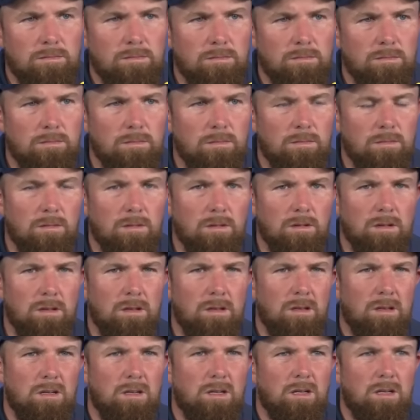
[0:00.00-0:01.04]

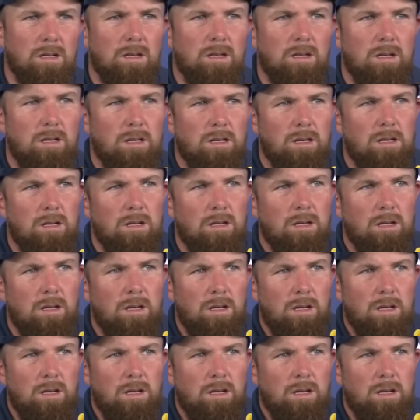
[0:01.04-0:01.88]
Nothing is said.